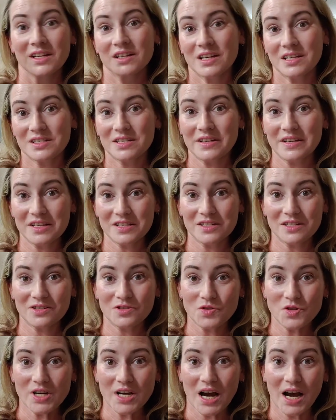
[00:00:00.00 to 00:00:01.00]
That's the
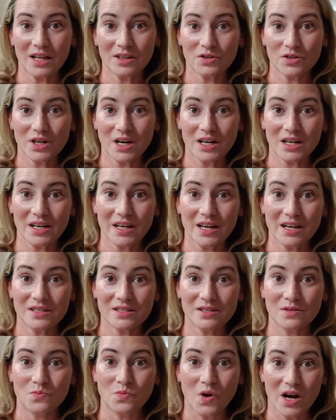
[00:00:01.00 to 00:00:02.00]
Isntree Hyaluronic
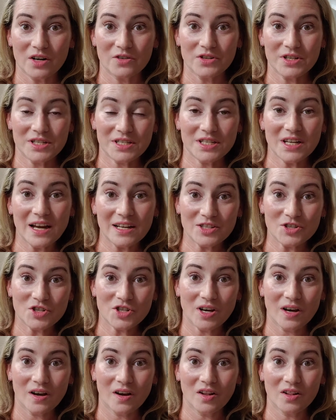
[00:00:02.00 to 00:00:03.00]
Acid Watery Sun
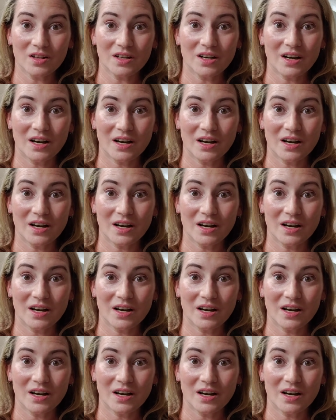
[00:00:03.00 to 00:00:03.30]
Gel.